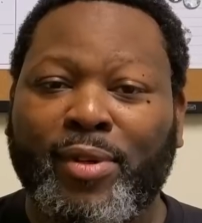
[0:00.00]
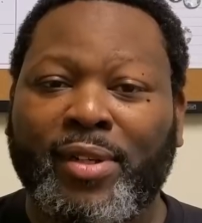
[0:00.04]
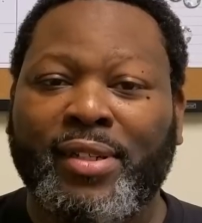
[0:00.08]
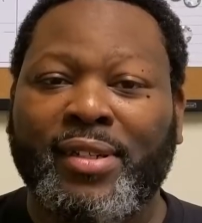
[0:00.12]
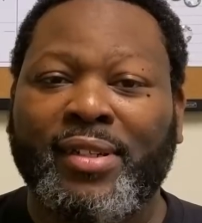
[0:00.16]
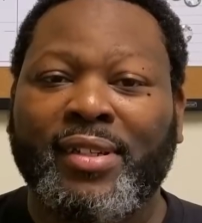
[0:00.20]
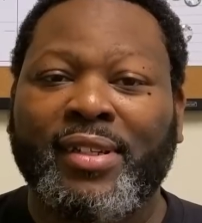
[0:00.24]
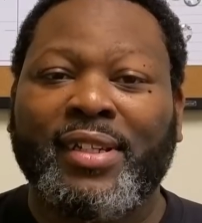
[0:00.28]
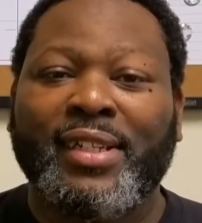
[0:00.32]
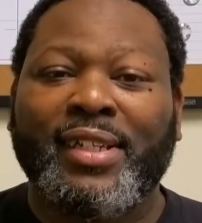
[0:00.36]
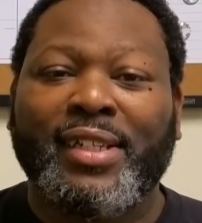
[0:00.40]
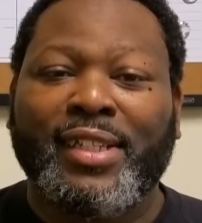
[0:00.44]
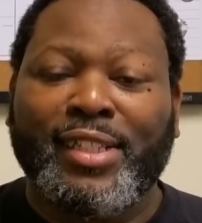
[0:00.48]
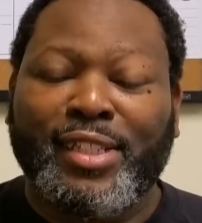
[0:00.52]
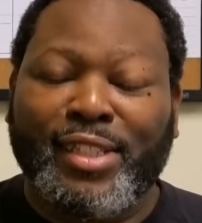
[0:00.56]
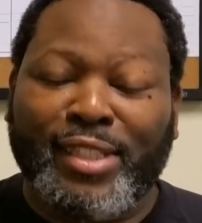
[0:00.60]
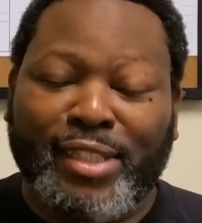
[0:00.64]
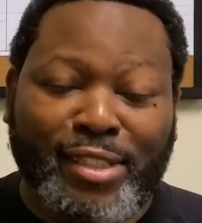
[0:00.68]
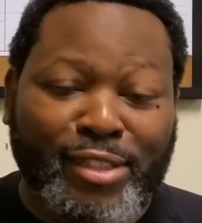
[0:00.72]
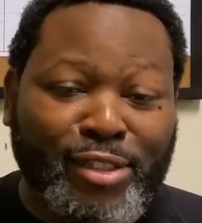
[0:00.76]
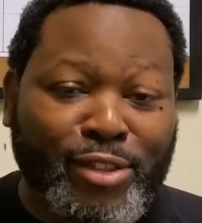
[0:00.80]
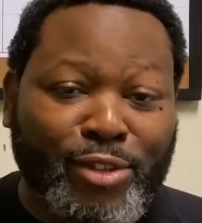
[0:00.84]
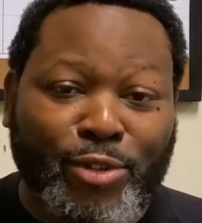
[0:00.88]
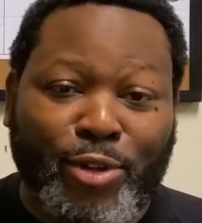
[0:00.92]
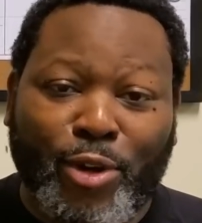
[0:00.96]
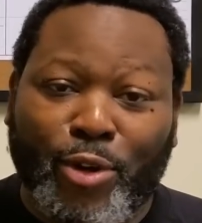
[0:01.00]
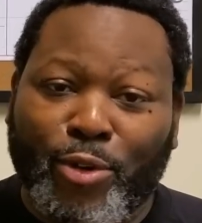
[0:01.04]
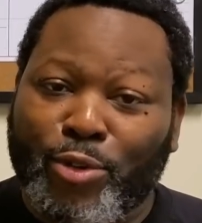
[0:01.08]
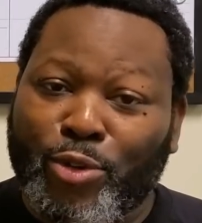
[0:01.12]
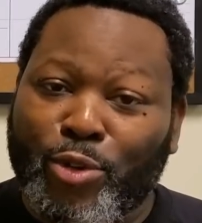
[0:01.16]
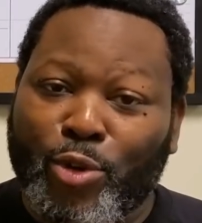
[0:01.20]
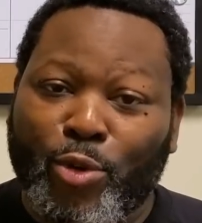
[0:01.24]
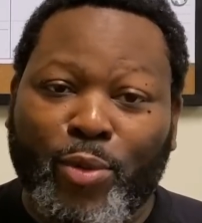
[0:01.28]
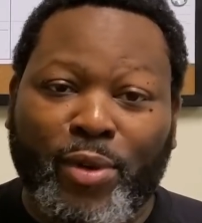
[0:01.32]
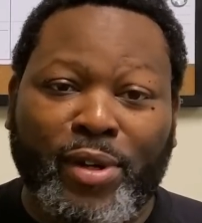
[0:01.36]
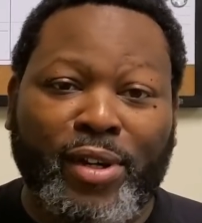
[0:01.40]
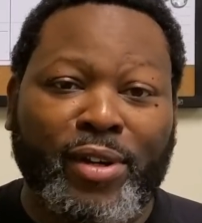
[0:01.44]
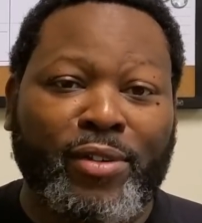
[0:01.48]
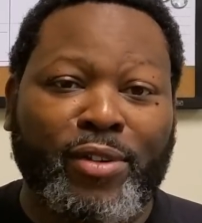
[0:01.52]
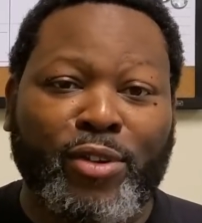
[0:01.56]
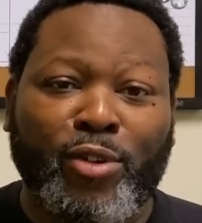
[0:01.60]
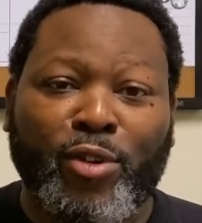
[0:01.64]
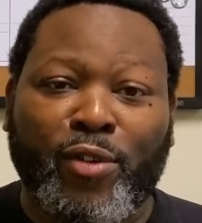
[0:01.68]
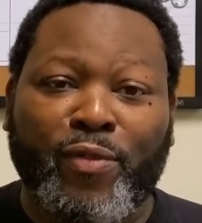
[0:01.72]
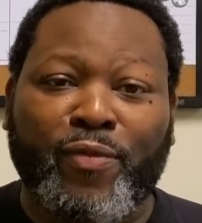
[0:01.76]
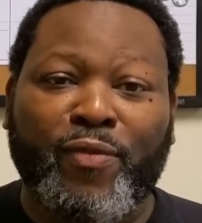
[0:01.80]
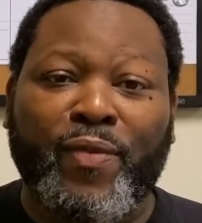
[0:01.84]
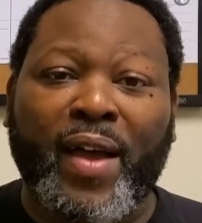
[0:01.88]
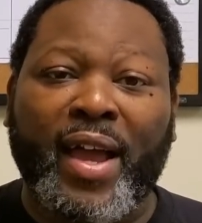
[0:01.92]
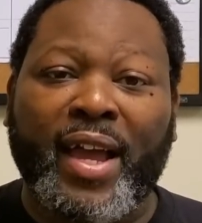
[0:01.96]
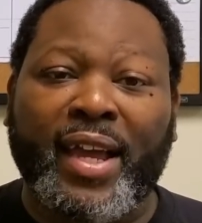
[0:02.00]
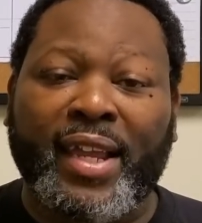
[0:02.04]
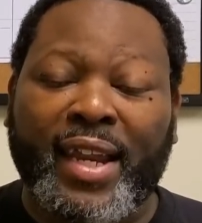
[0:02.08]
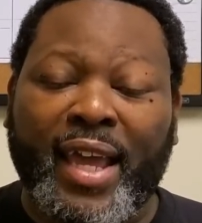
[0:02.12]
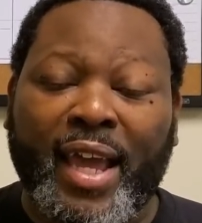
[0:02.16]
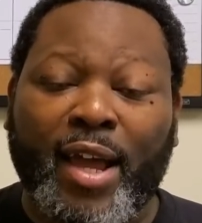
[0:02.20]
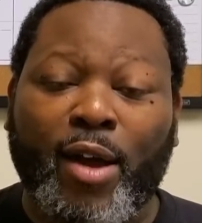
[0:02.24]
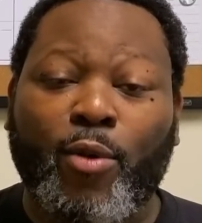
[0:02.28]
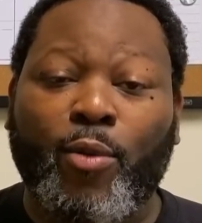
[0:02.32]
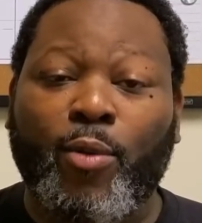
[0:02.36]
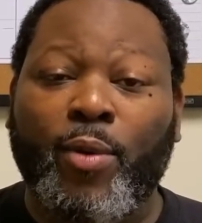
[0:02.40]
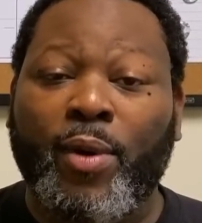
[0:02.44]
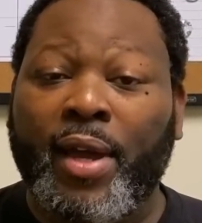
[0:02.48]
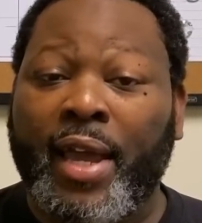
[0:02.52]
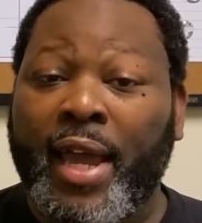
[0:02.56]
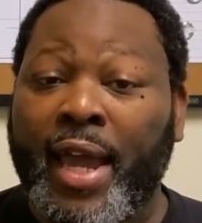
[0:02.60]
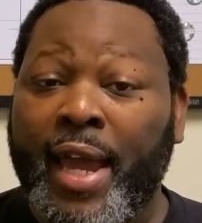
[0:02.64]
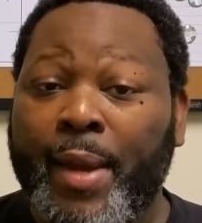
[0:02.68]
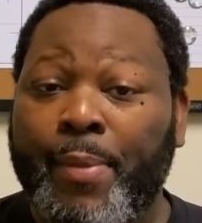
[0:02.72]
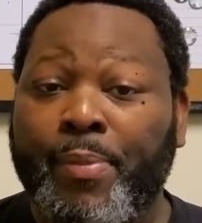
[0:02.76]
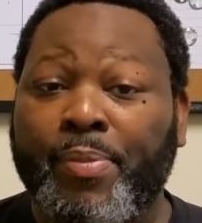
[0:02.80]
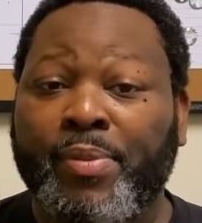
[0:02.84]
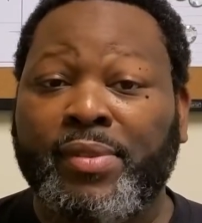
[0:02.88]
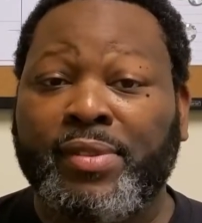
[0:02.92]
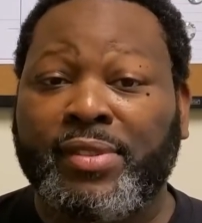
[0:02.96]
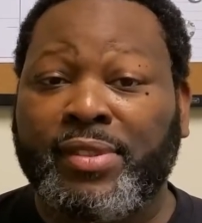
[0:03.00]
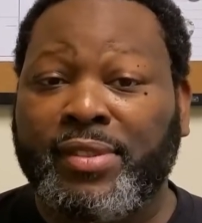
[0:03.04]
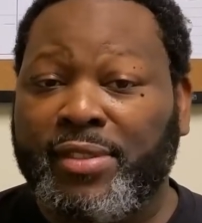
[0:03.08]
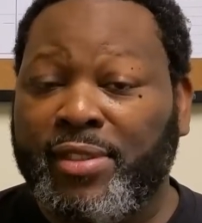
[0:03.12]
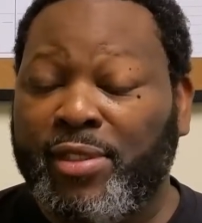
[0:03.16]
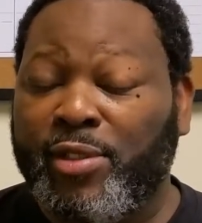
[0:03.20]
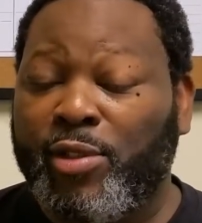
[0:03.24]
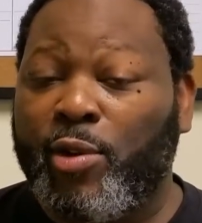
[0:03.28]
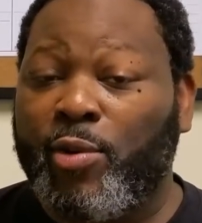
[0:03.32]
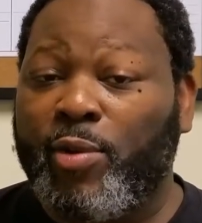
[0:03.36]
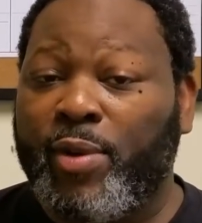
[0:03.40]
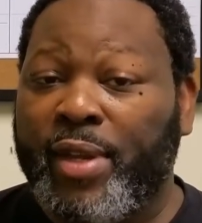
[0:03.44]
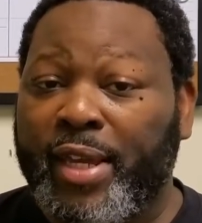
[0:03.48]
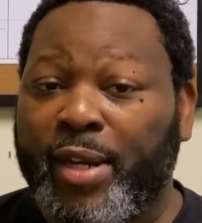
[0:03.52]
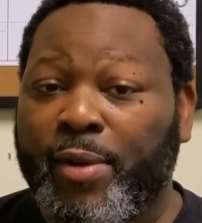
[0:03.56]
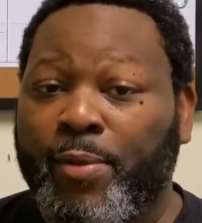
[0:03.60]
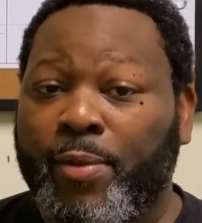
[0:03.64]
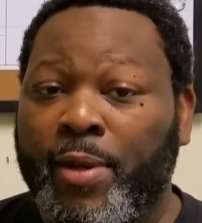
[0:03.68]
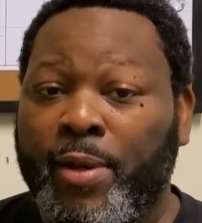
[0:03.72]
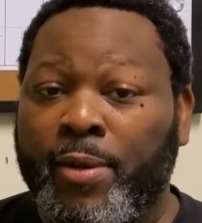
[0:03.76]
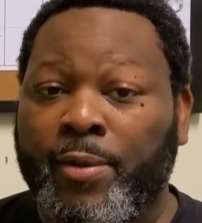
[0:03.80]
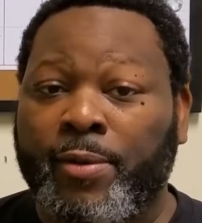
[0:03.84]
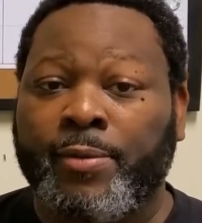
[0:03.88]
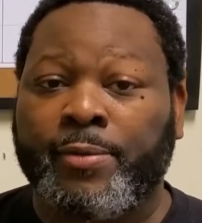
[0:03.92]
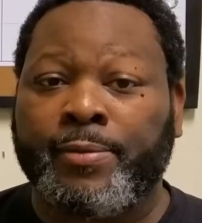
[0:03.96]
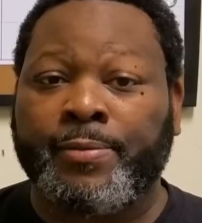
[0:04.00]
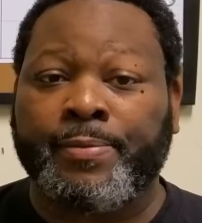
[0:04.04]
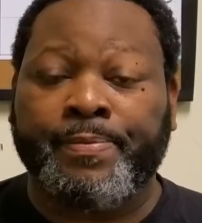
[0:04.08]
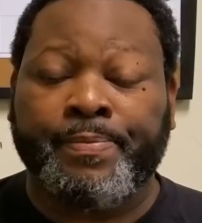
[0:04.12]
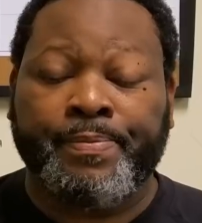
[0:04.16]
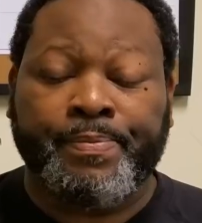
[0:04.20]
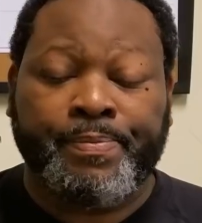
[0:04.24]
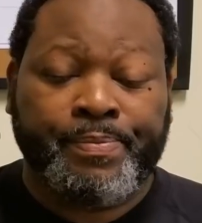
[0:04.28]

one, you know, you'll find out what happens, you know, later on.